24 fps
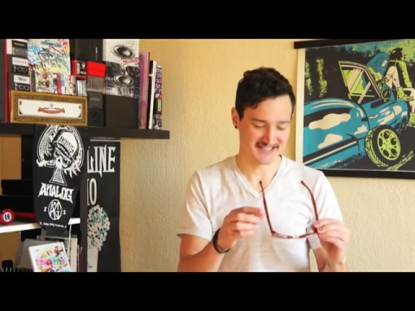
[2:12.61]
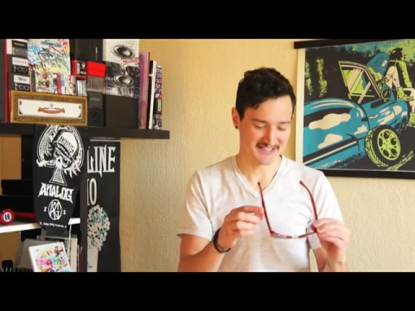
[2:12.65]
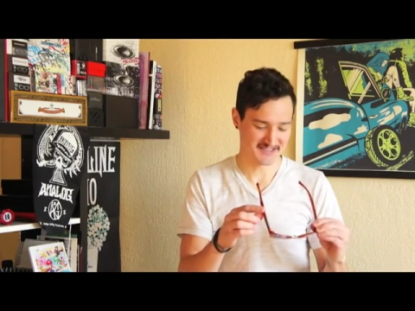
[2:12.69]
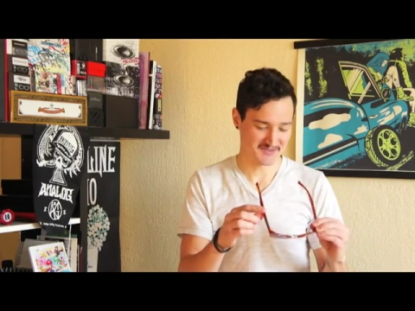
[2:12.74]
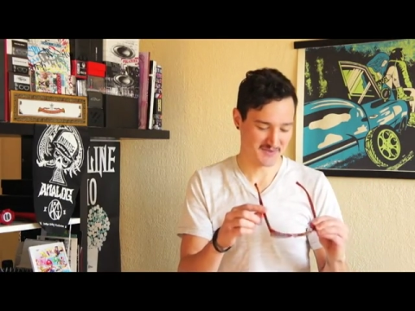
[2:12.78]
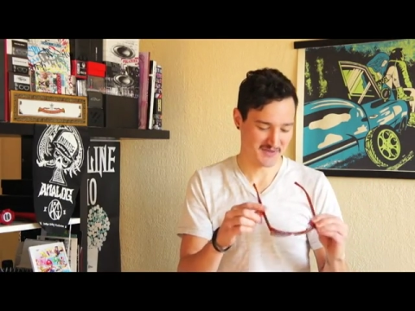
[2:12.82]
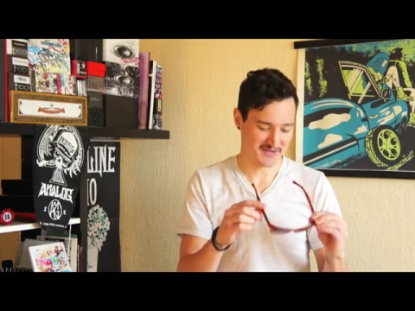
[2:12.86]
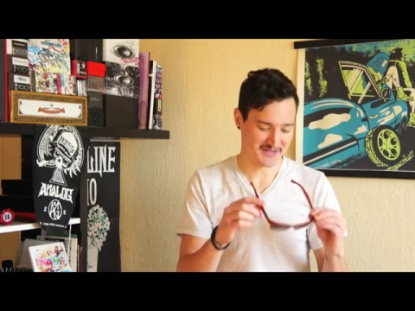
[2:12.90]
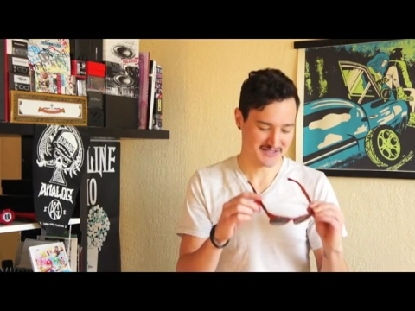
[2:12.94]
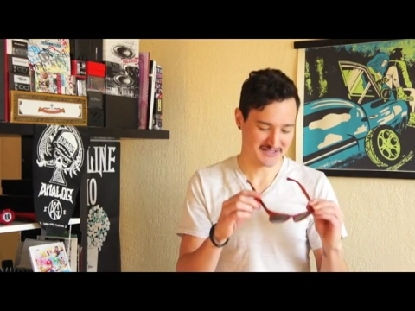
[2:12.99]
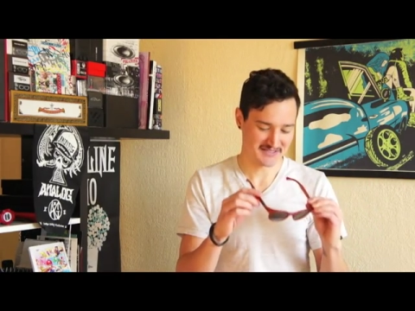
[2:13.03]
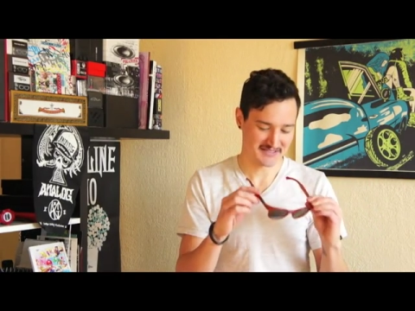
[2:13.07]
as
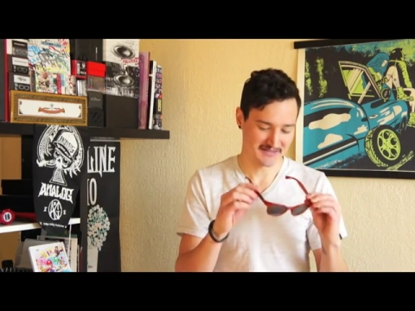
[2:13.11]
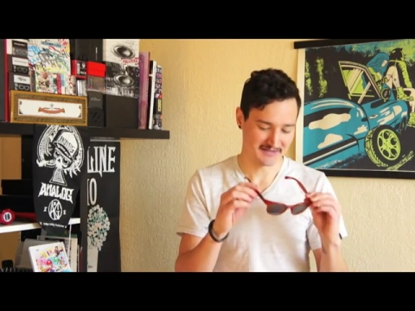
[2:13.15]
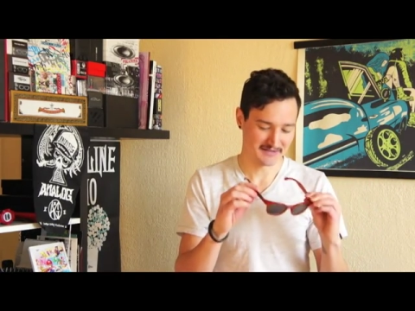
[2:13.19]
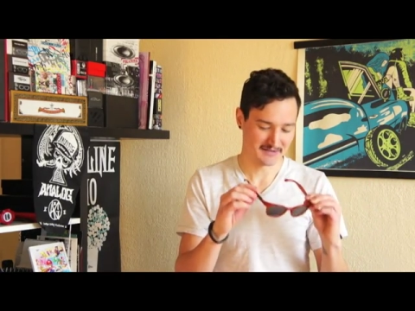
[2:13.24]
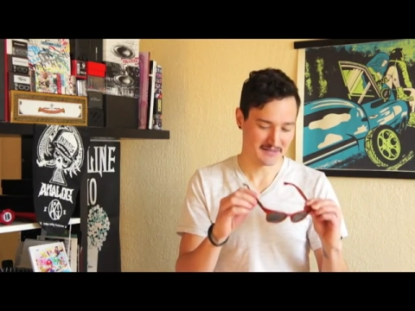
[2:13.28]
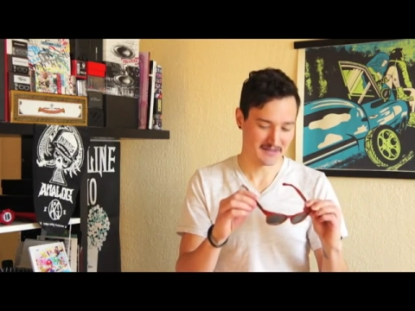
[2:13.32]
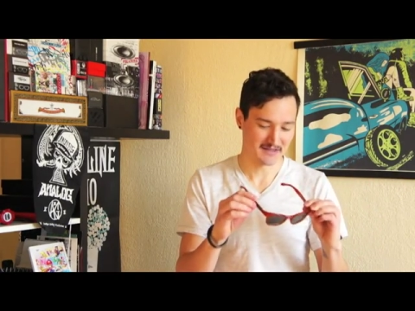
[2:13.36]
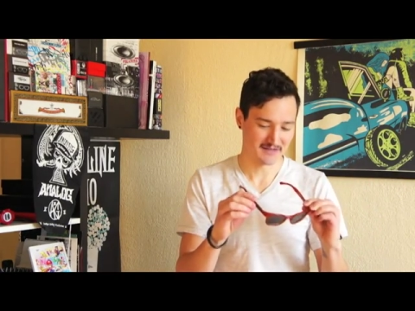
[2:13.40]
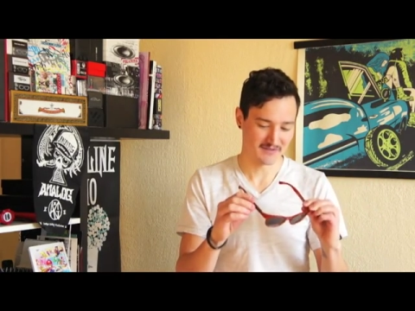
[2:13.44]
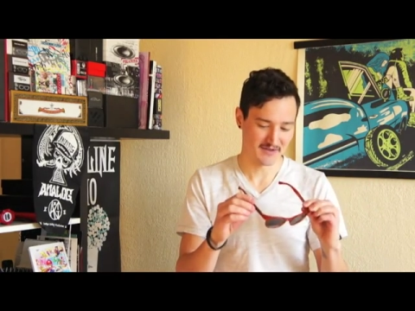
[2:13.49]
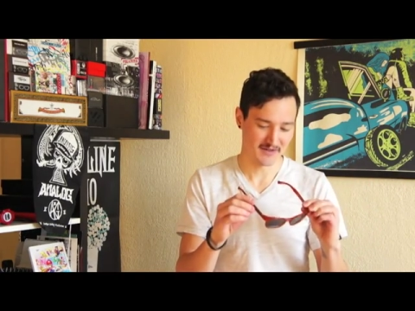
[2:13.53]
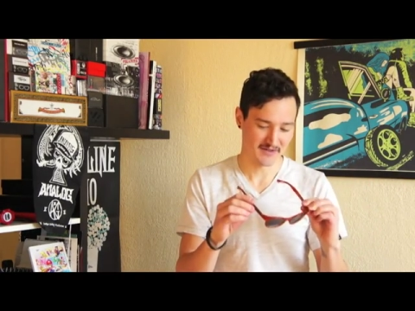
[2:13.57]
well because I
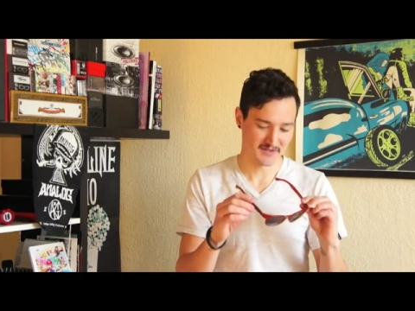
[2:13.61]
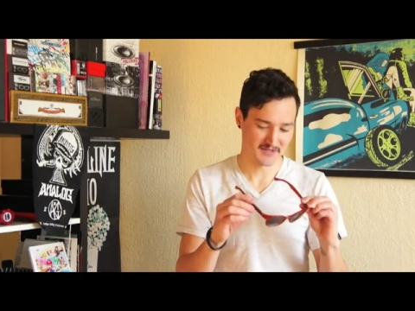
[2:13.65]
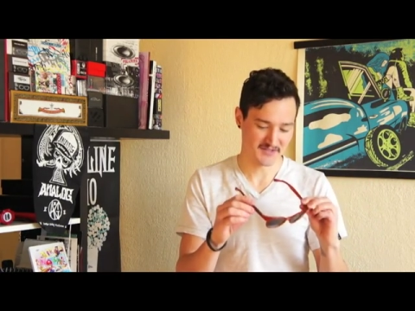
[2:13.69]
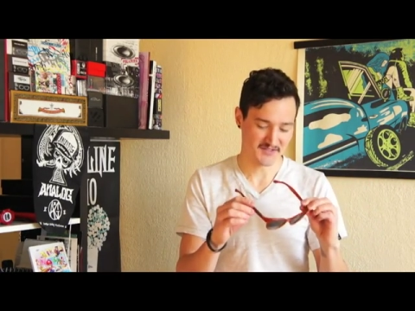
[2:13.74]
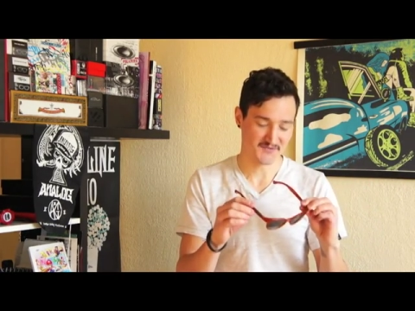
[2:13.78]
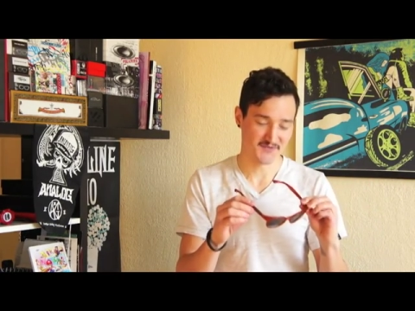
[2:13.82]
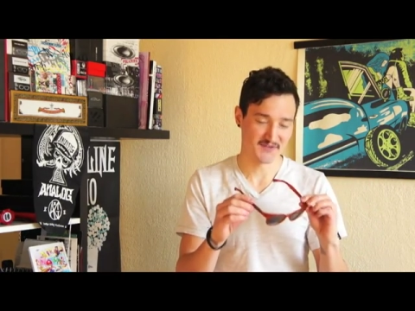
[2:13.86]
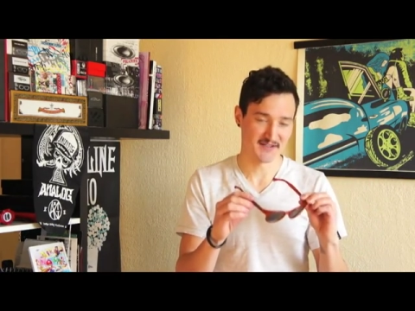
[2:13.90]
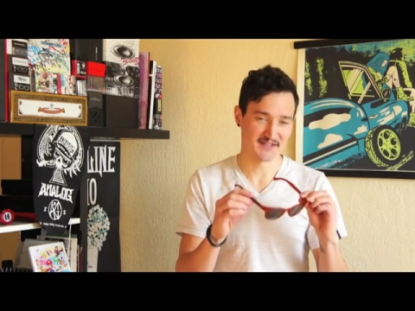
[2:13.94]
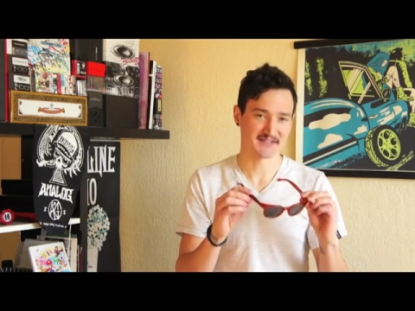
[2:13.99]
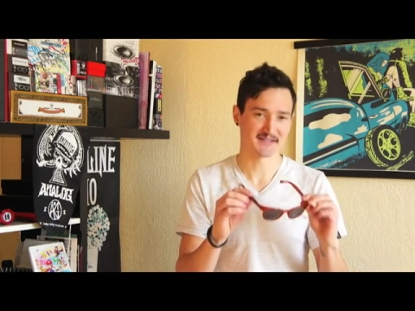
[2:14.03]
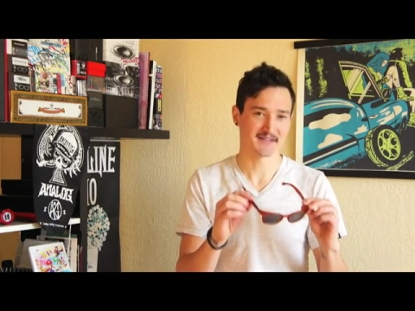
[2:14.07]
love how this
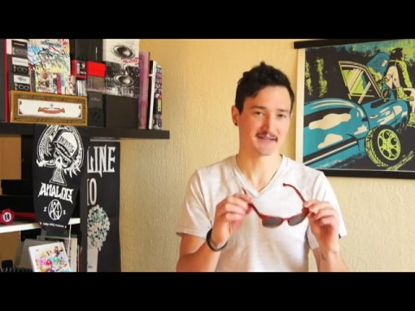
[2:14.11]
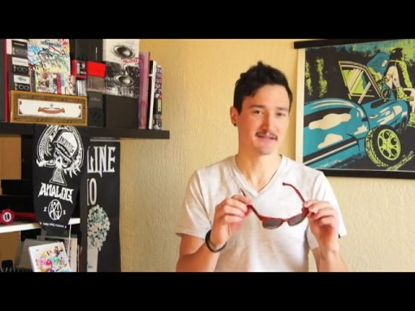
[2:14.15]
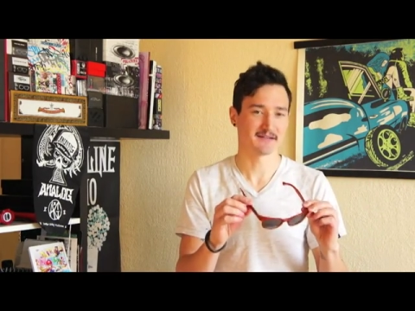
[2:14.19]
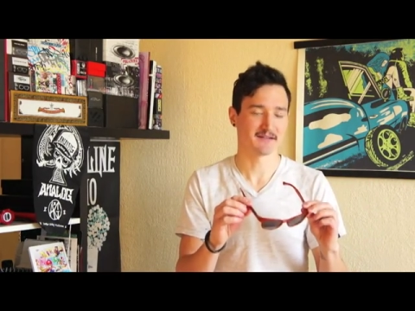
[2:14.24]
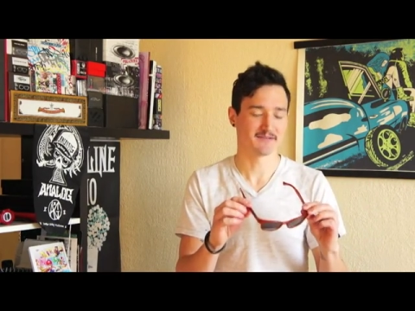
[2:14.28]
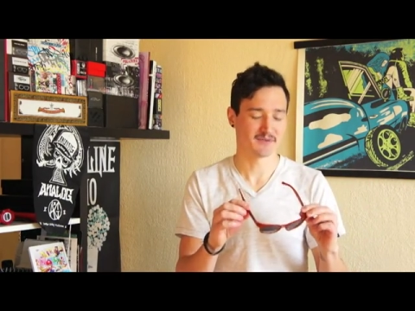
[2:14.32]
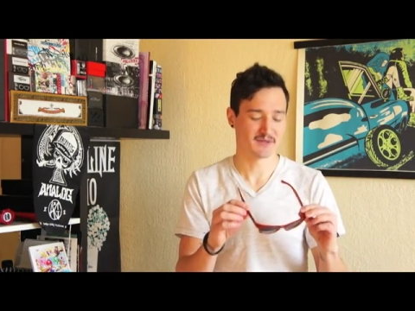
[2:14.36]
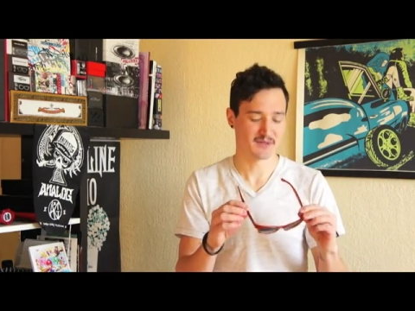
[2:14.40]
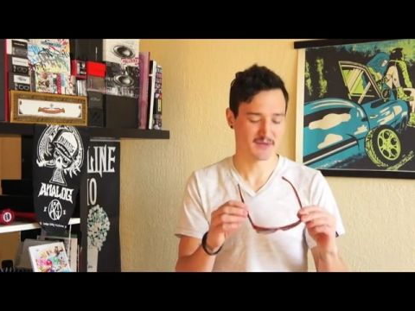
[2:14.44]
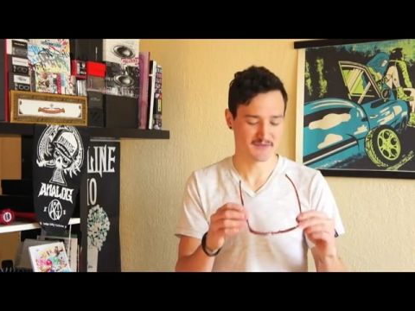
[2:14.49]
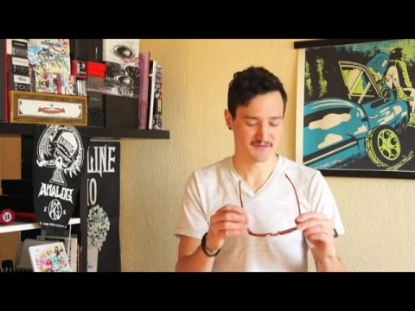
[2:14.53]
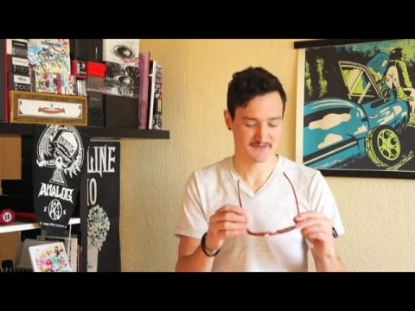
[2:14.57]
fits, I love
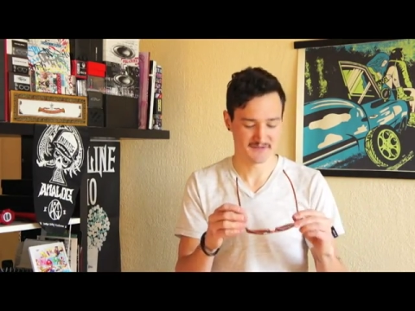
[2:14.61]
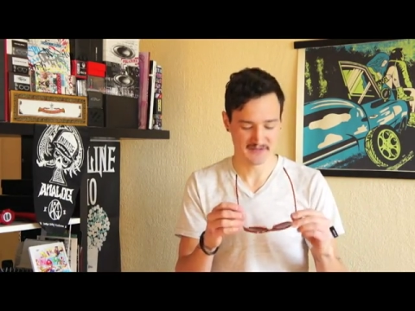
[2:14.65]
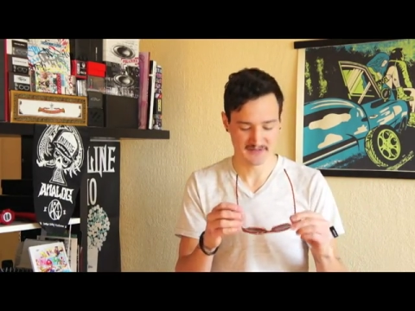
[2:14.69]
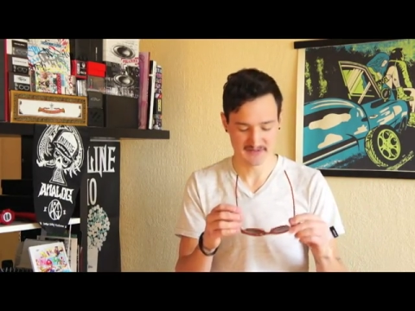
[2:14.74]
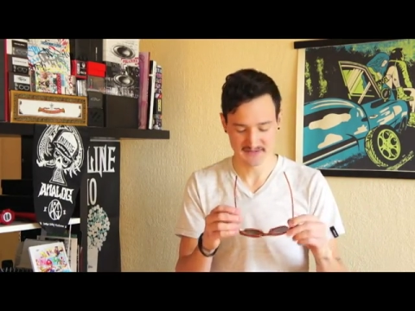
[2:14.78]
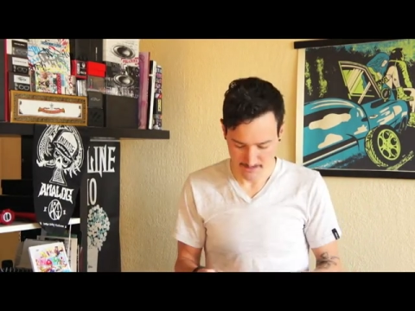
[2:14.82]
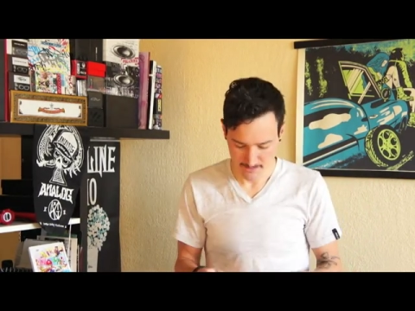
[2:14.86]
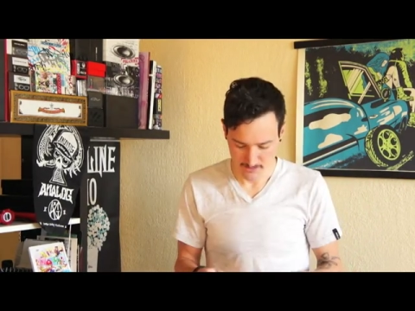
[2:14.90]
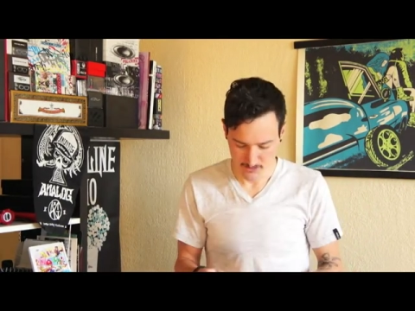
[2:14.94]
how it feels.